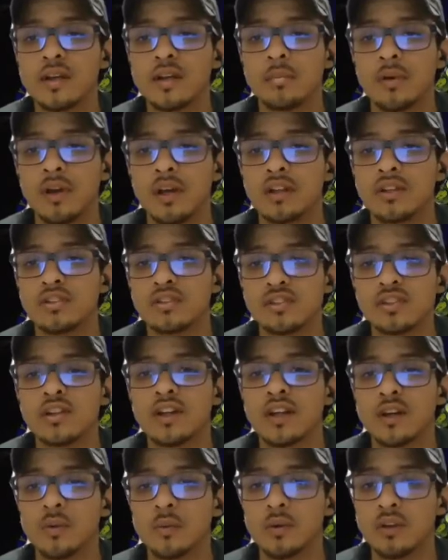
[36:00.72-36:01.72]
page,
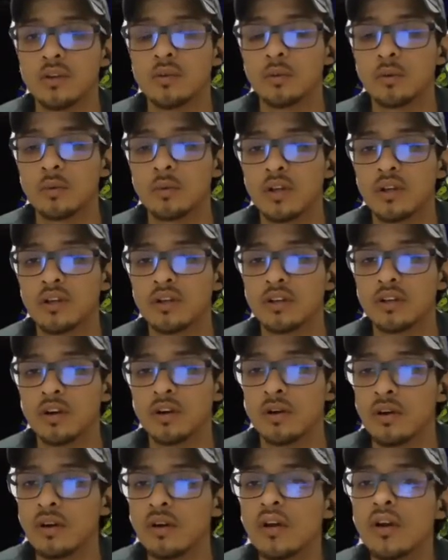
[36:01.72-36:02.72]
like we're ready to go.